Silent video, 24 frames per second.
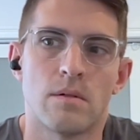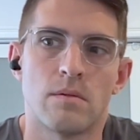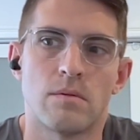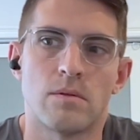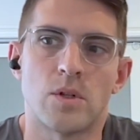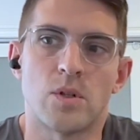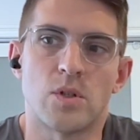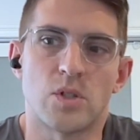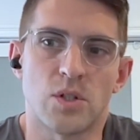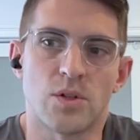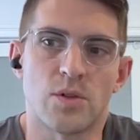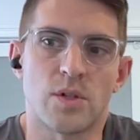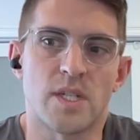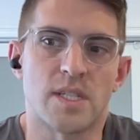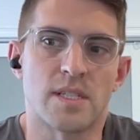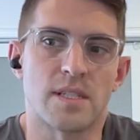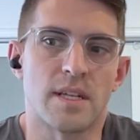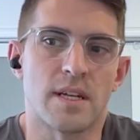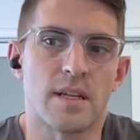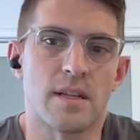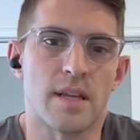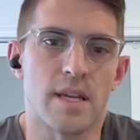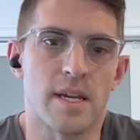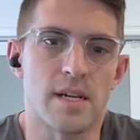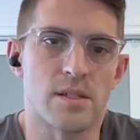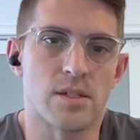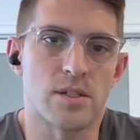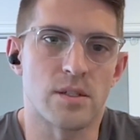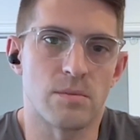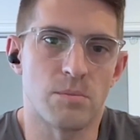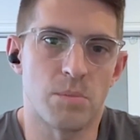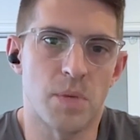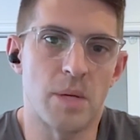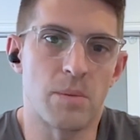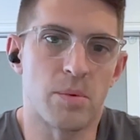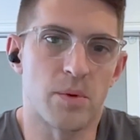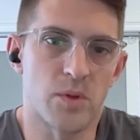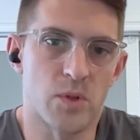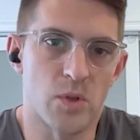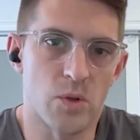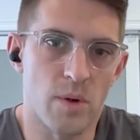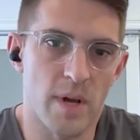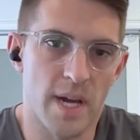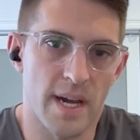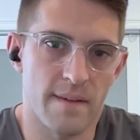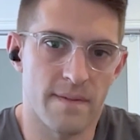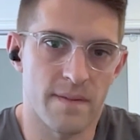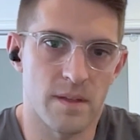to a certain extent, yes, people
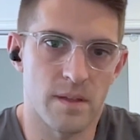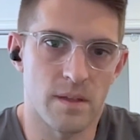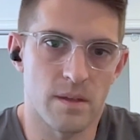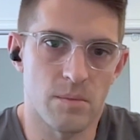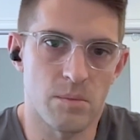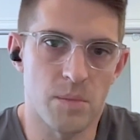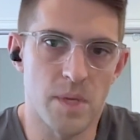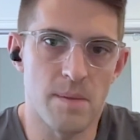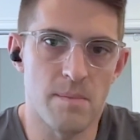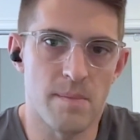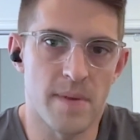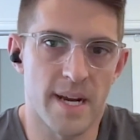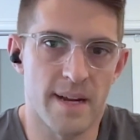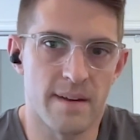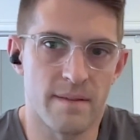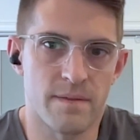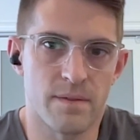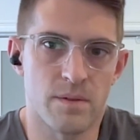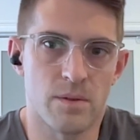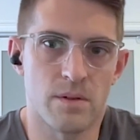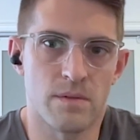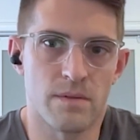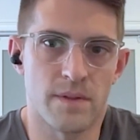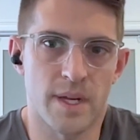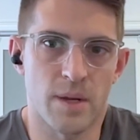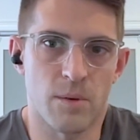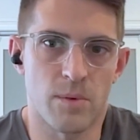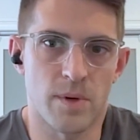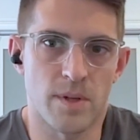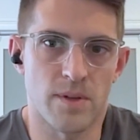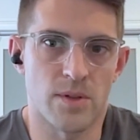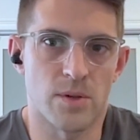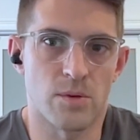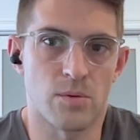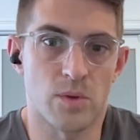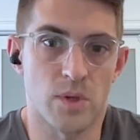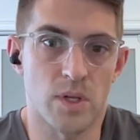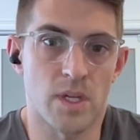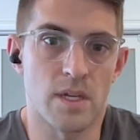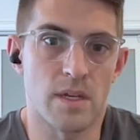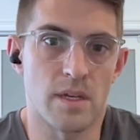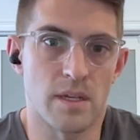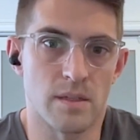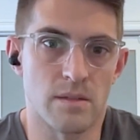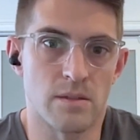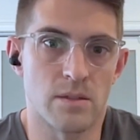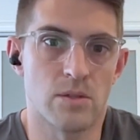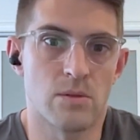do have to be mindful of like what they're
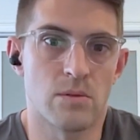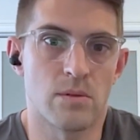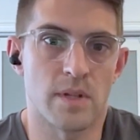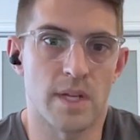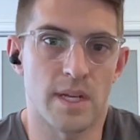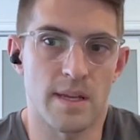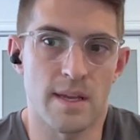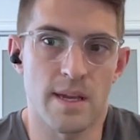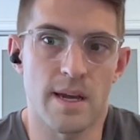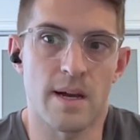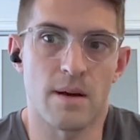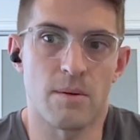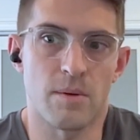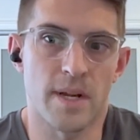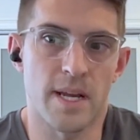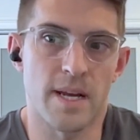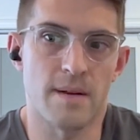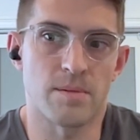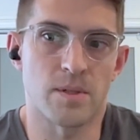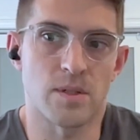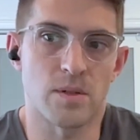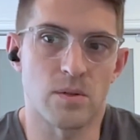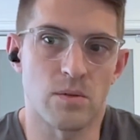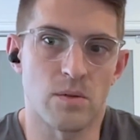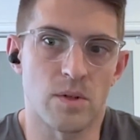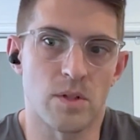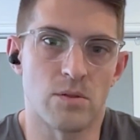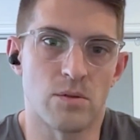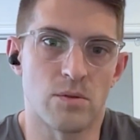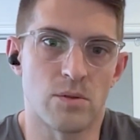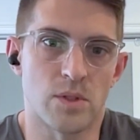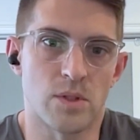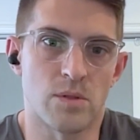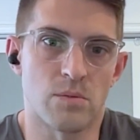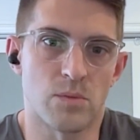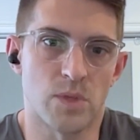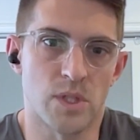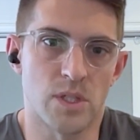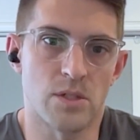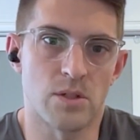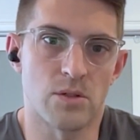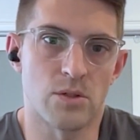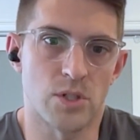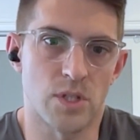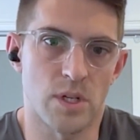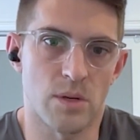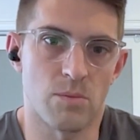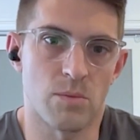looking into. And like, yeah, I would absolutely do some
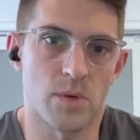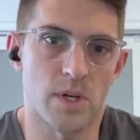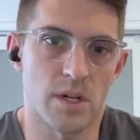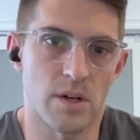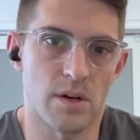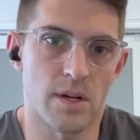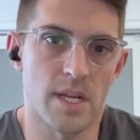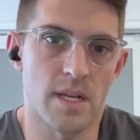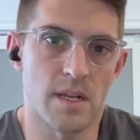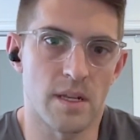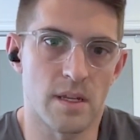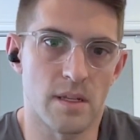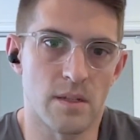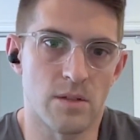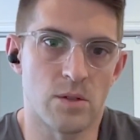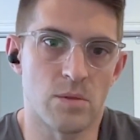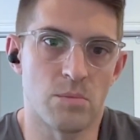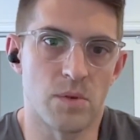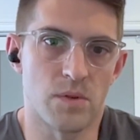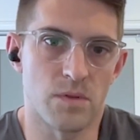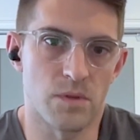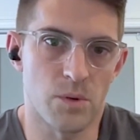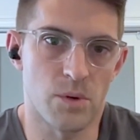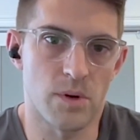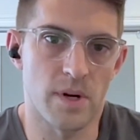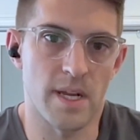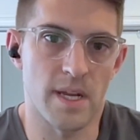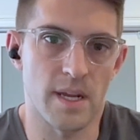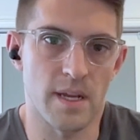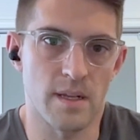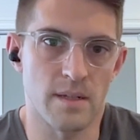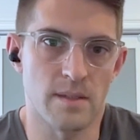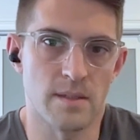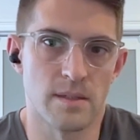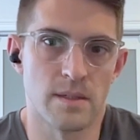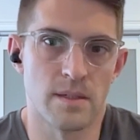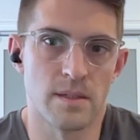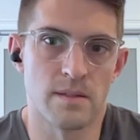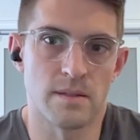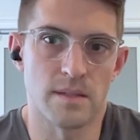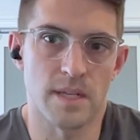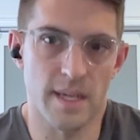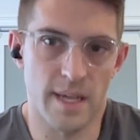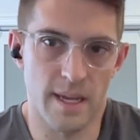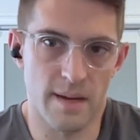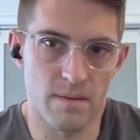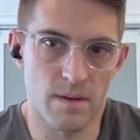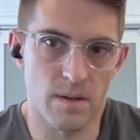research on what you're getting into beforehand,
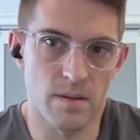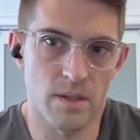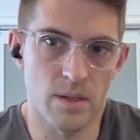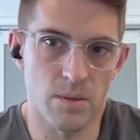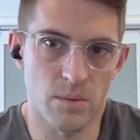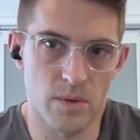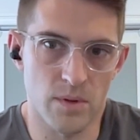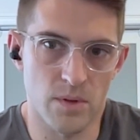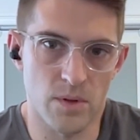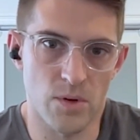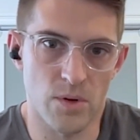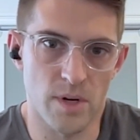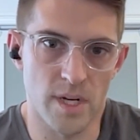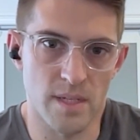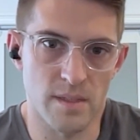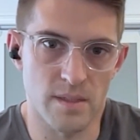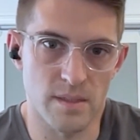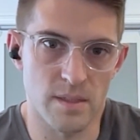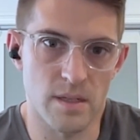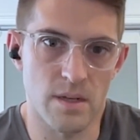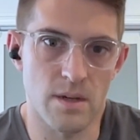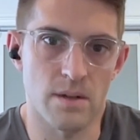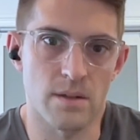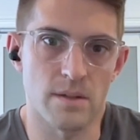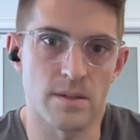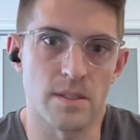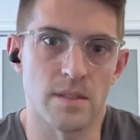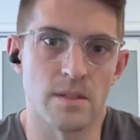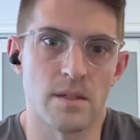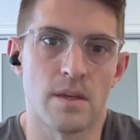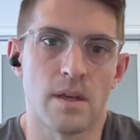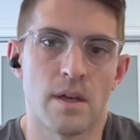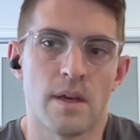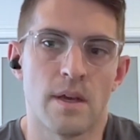take everything with a grain of salt,